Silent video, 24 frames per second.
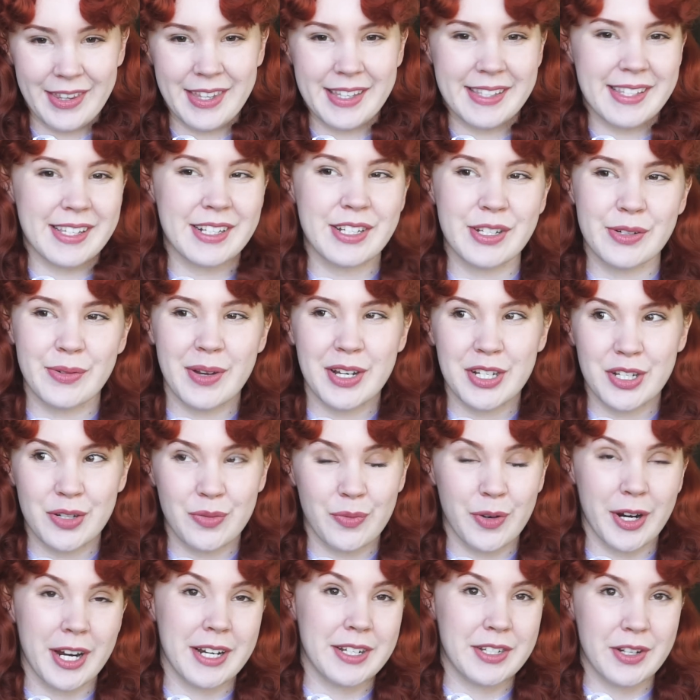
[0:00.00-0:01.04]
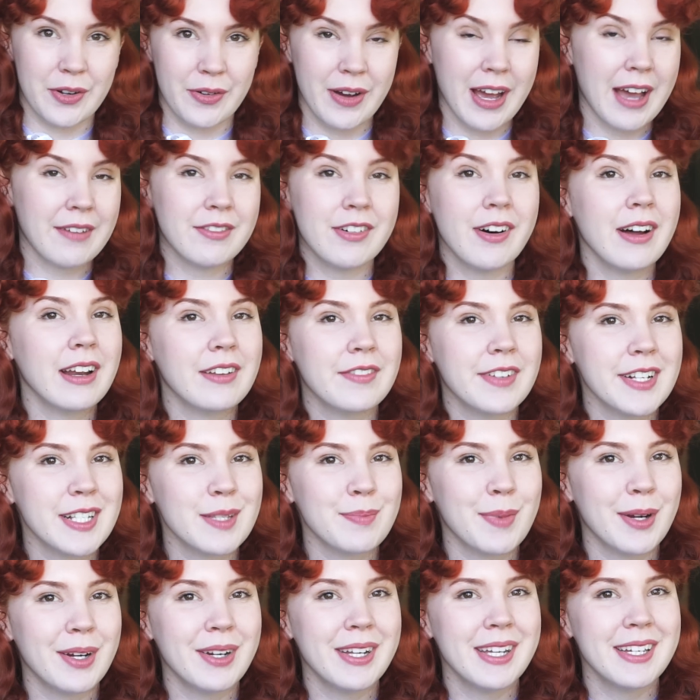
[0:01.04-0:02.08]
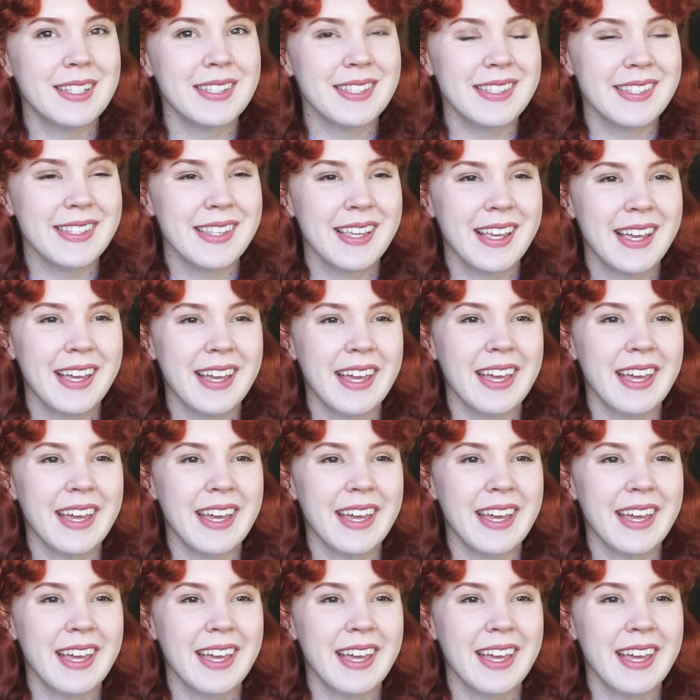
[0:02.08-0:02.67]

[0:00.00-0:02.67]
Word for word: with a situation where I don't have a lot of experience,